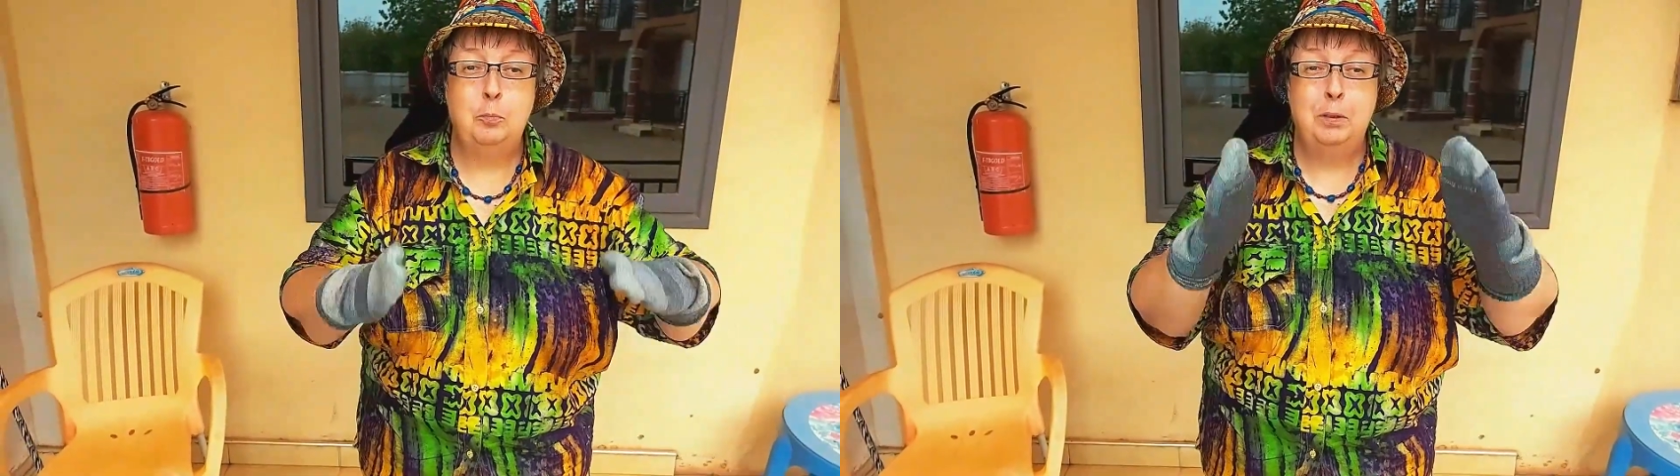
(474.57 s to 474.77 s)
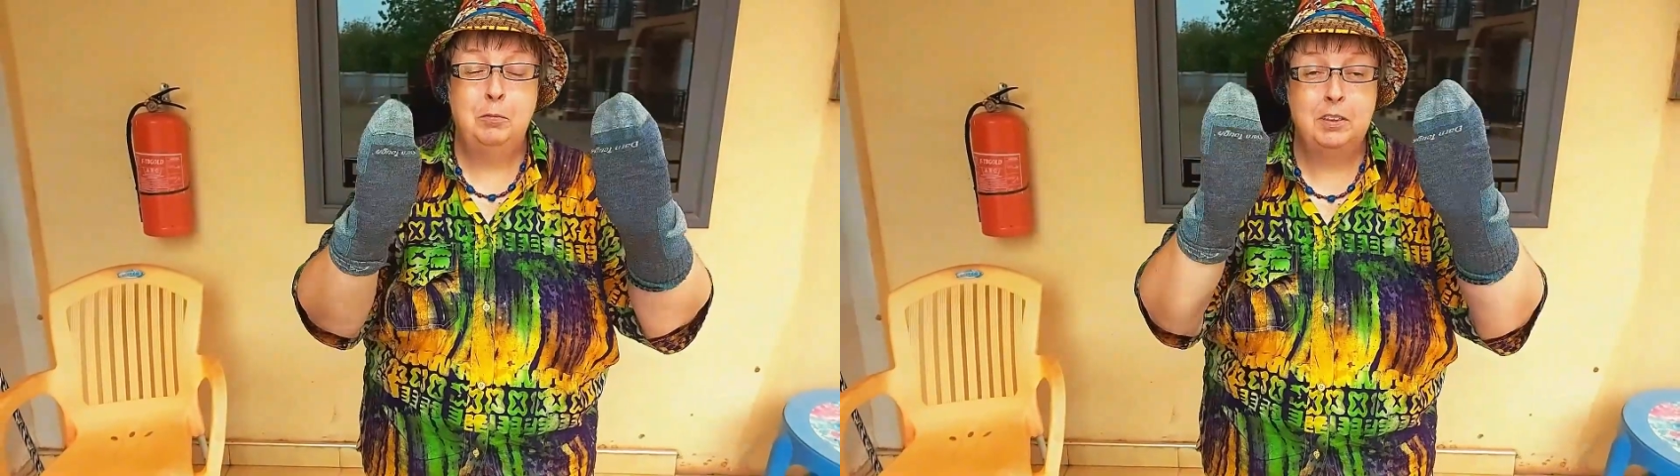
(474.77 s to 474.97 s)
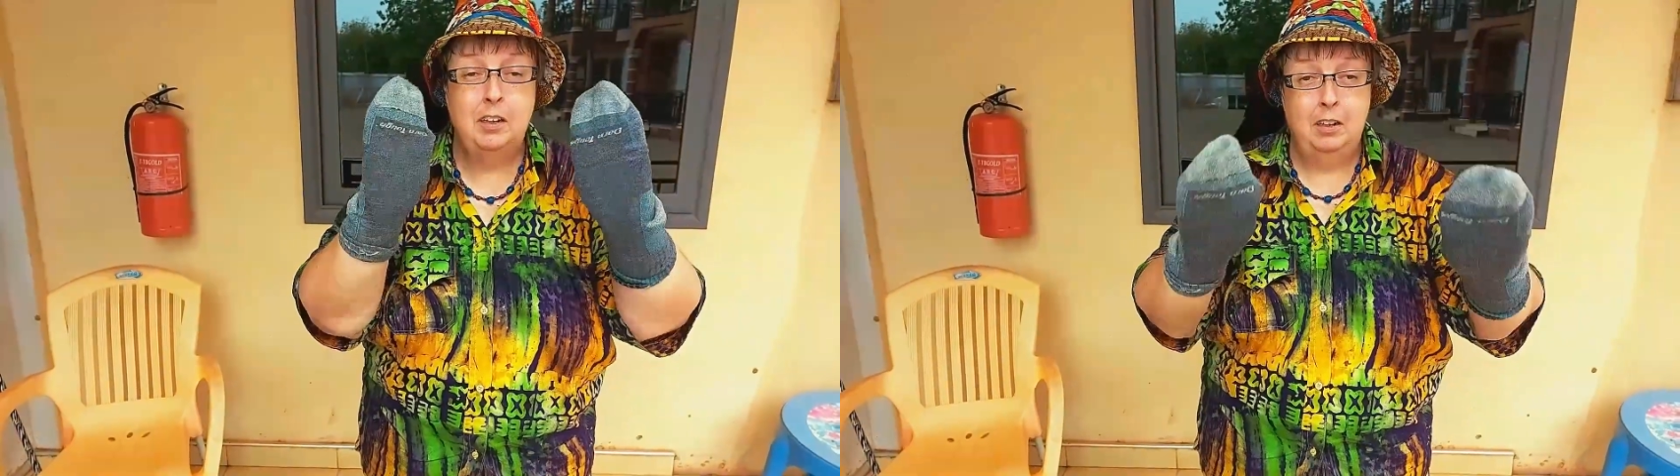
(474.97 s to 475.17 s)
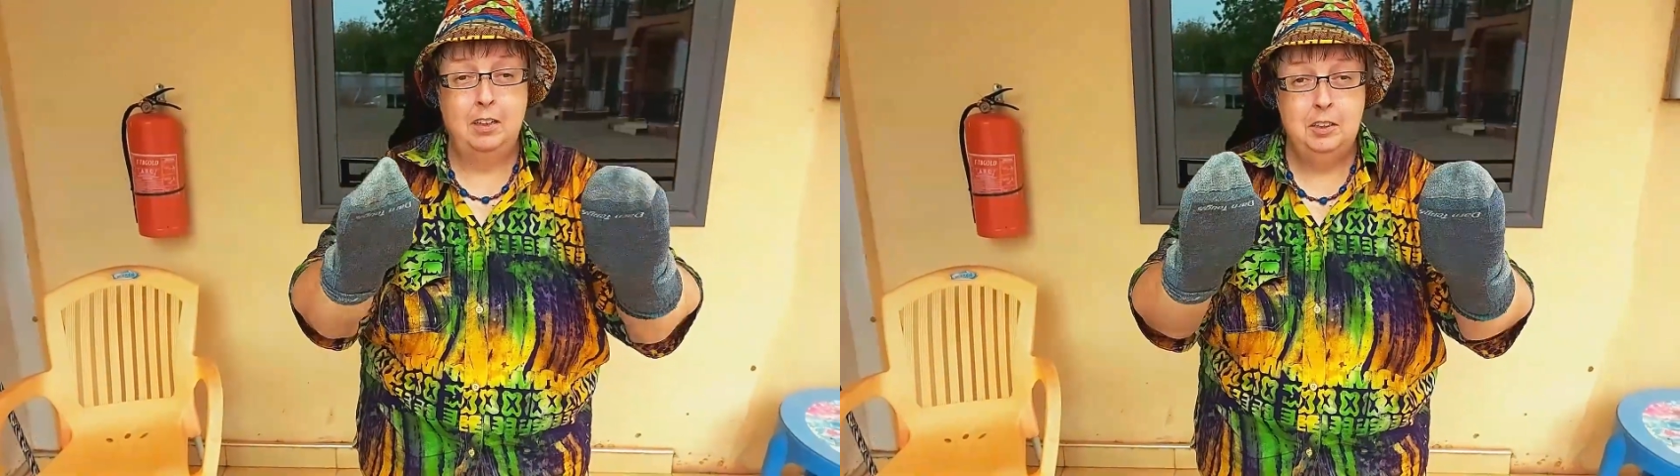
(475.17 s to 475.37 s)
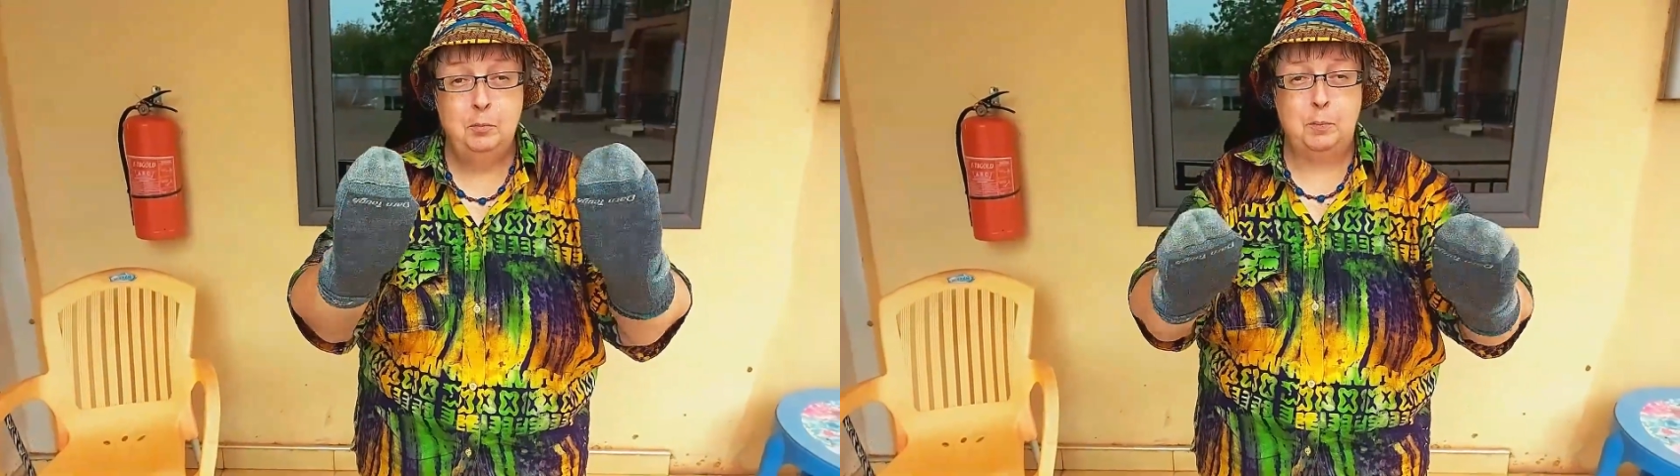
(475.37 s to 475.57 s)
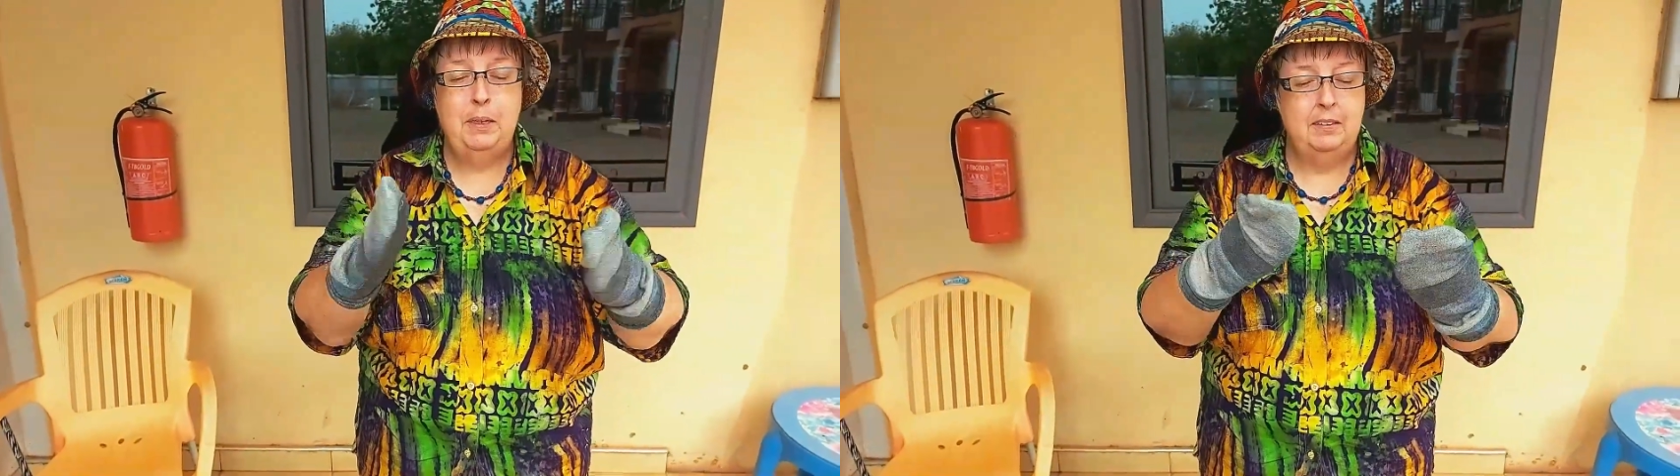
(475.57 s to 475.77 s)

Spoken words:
But what's awesome about